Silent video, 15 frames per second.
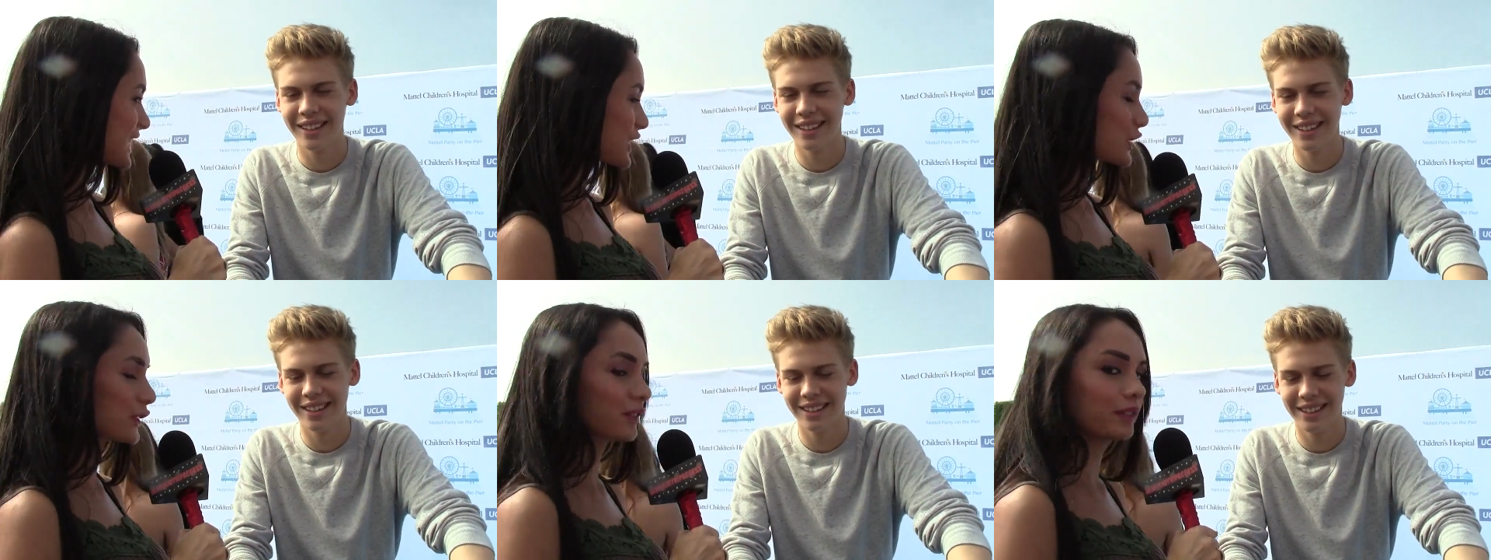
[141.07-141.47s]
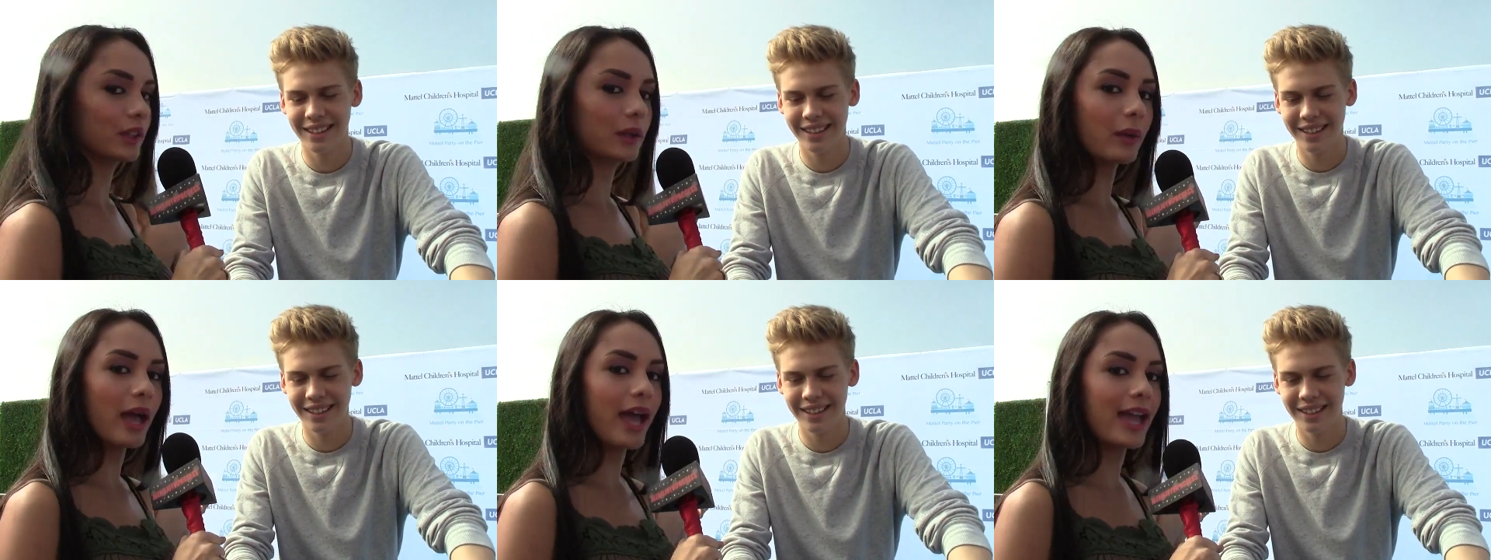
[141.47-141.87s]
Speaker 1: interview.
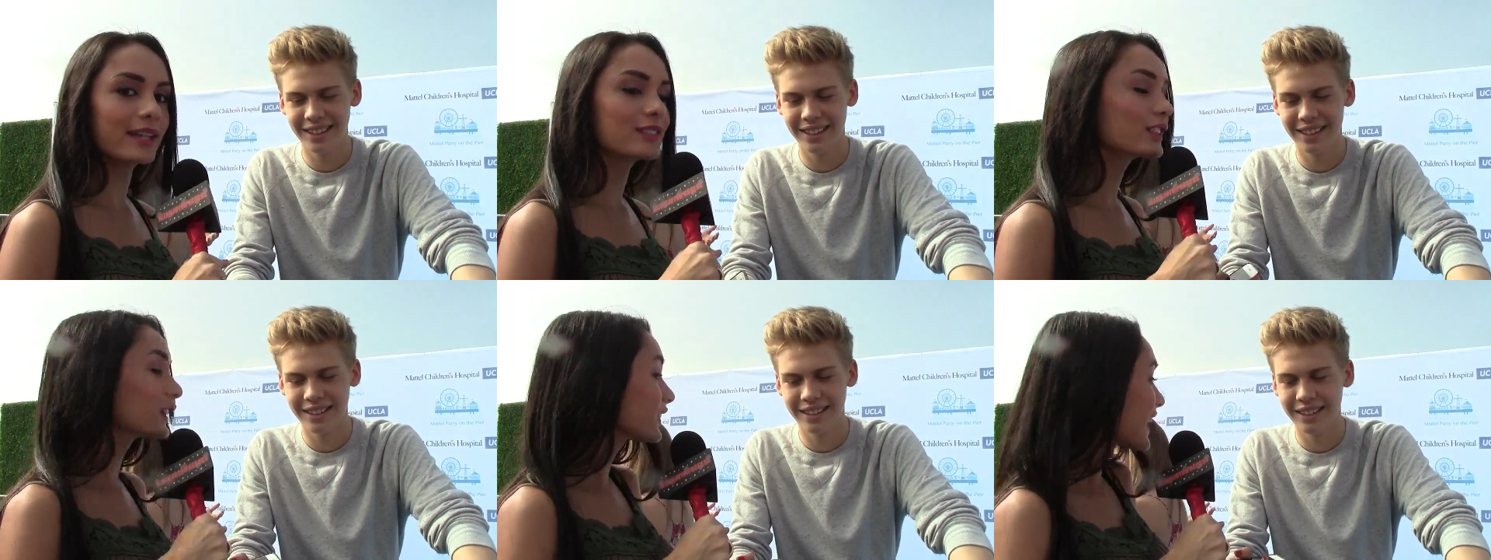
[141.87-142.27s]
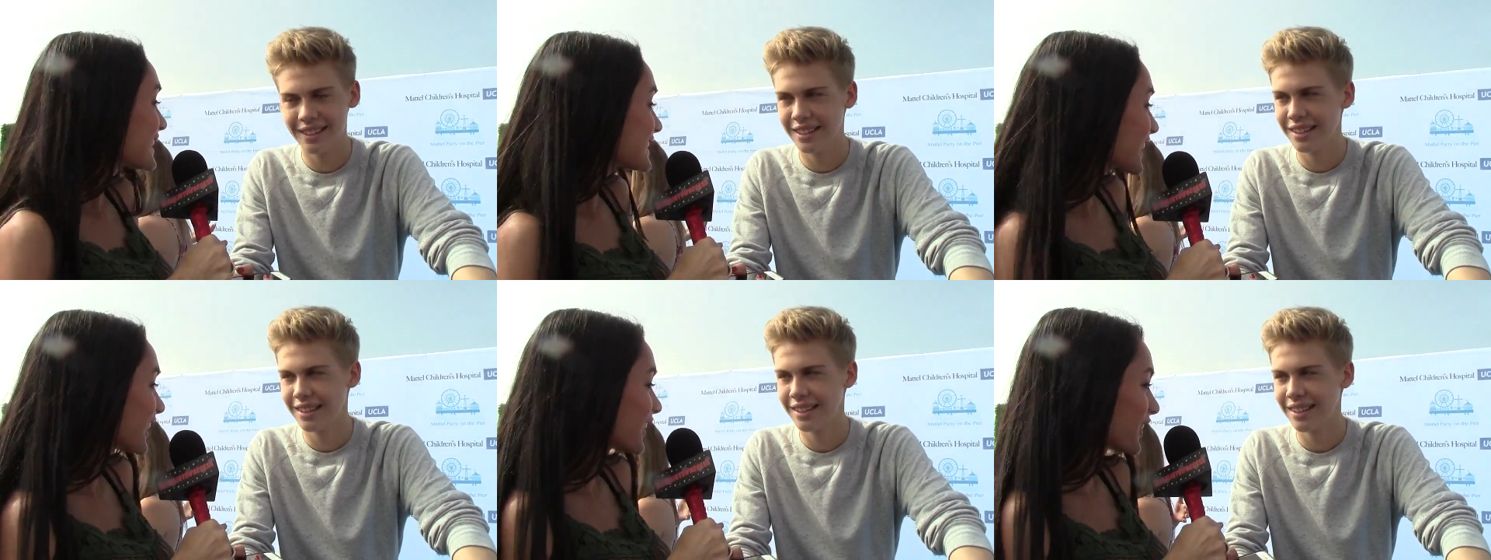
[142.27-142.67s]
And congrats
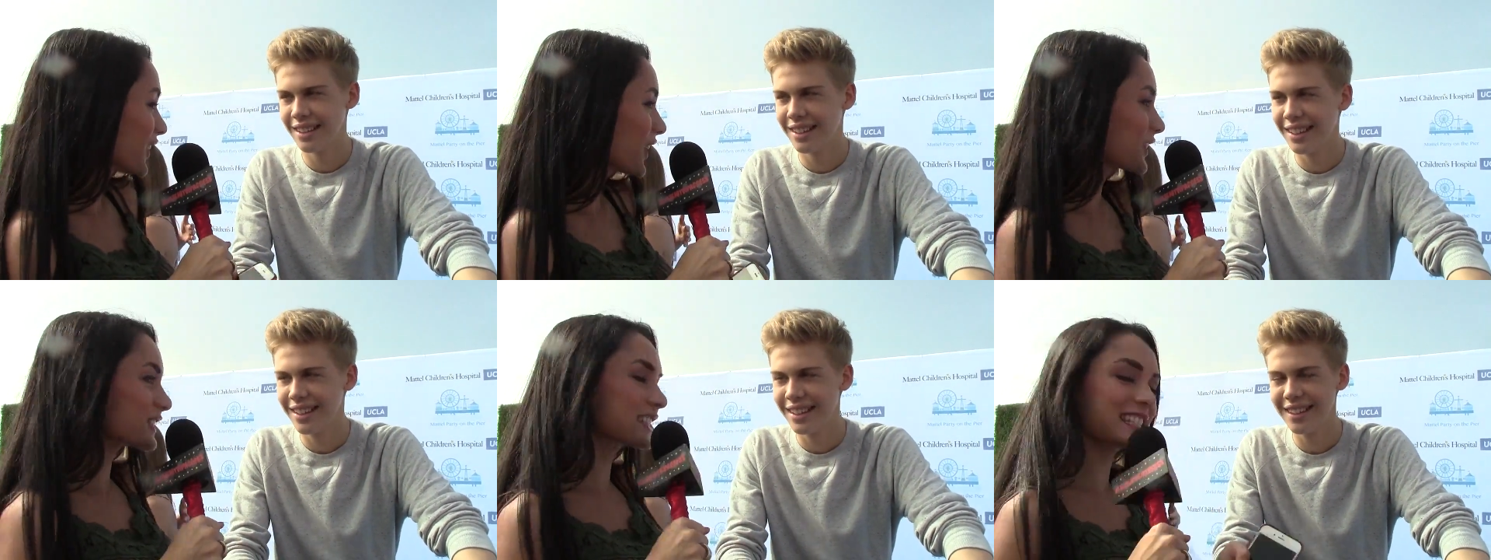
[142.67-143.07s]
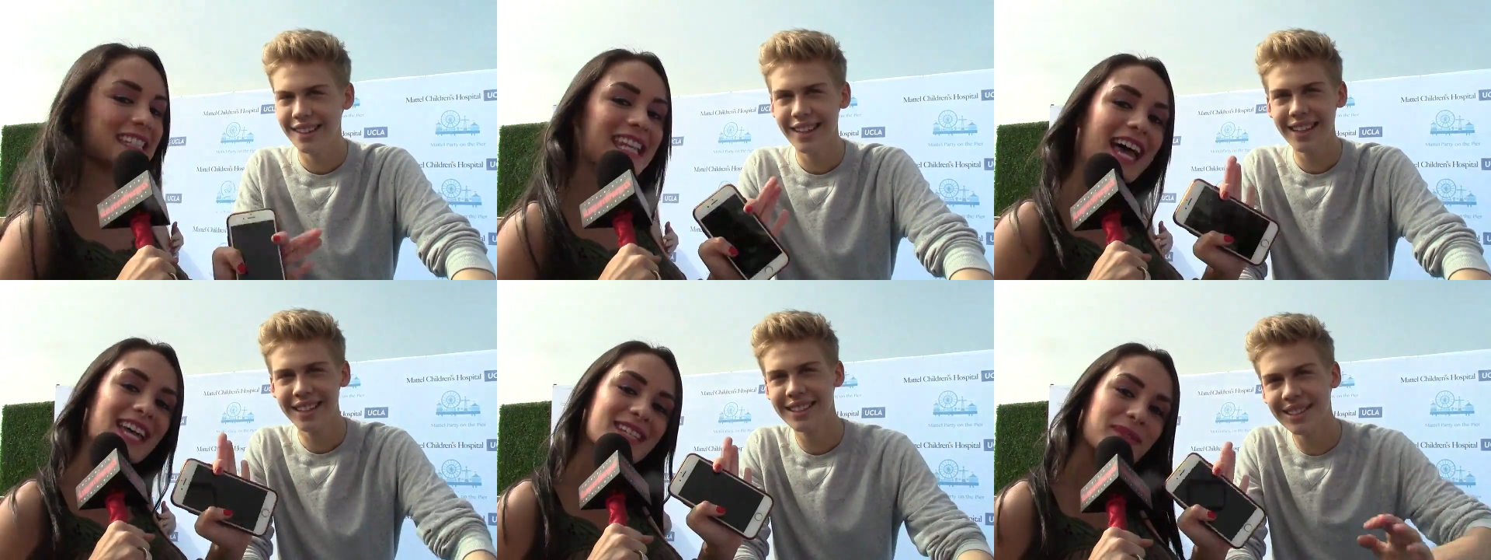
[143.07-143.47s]
again on all your
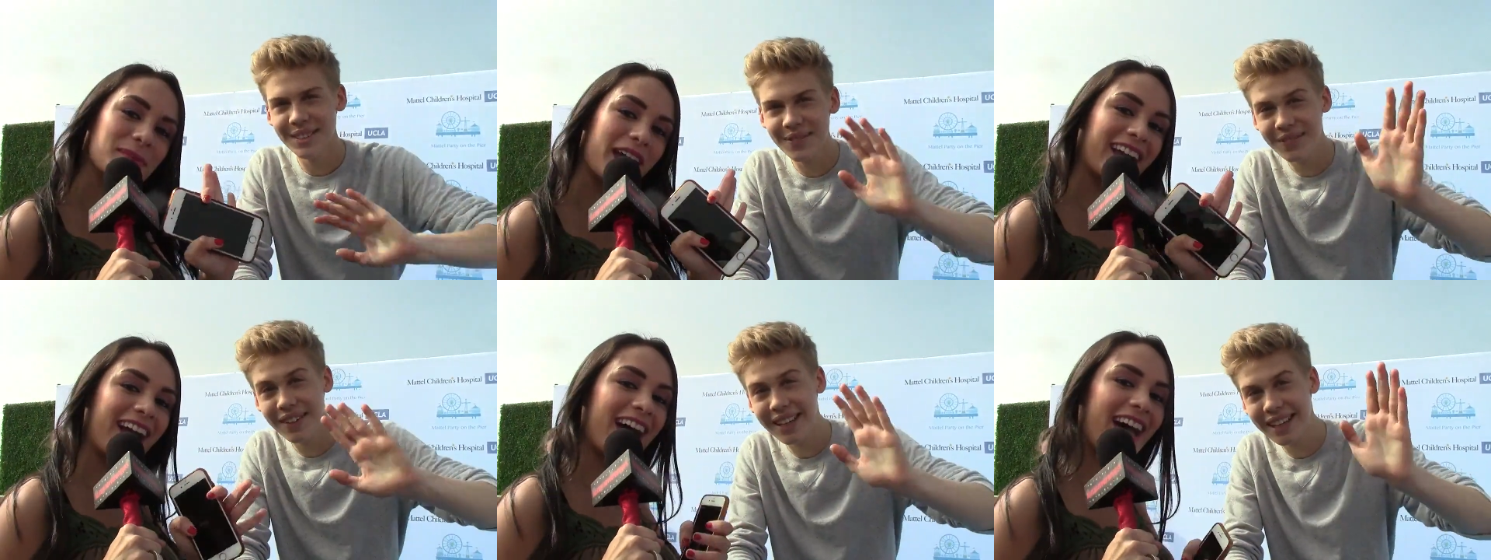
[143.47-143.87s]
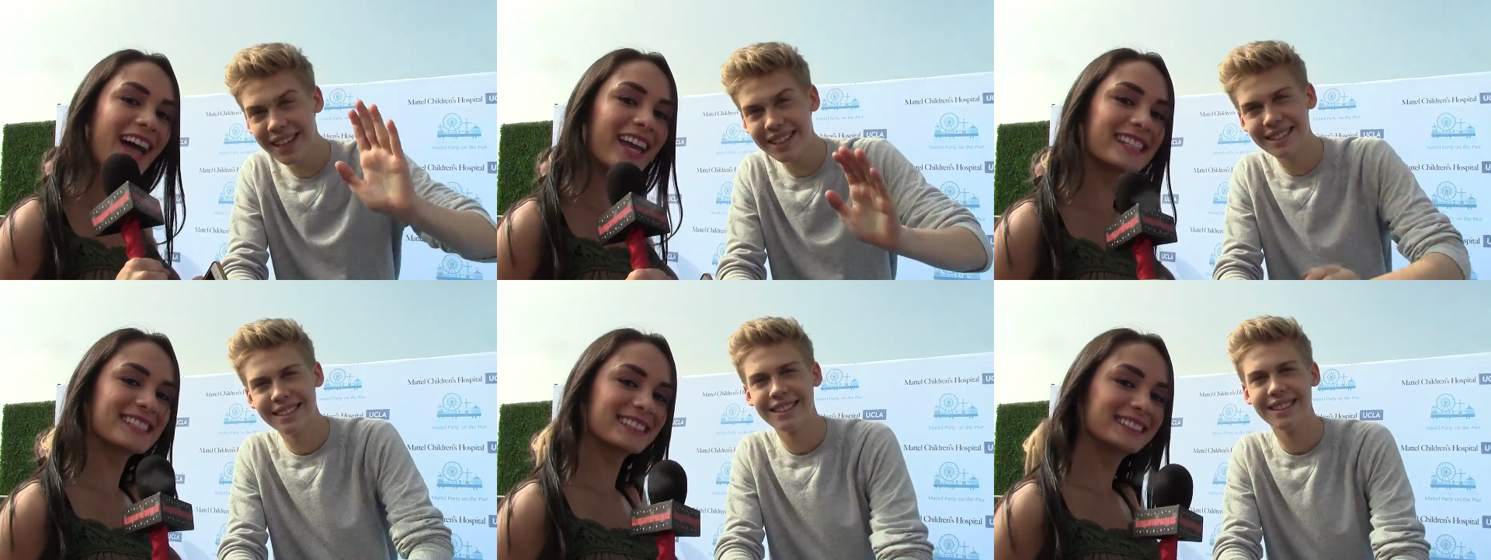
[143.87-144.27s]
success. Bye,
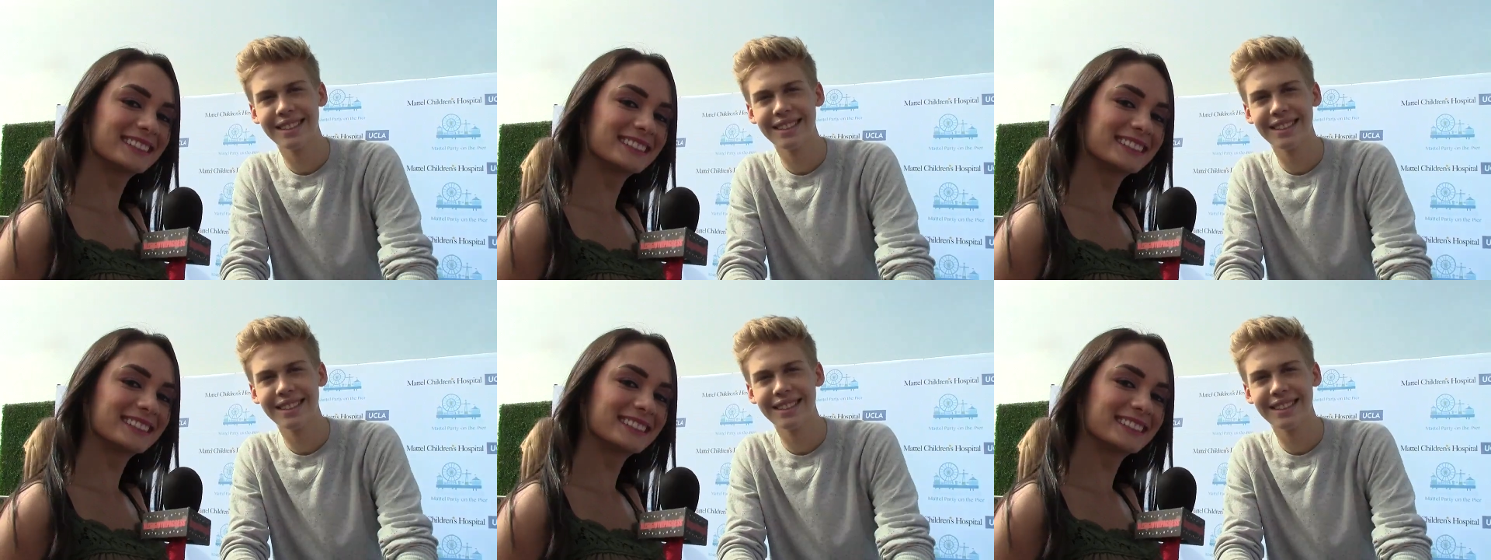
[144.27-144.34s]
guys.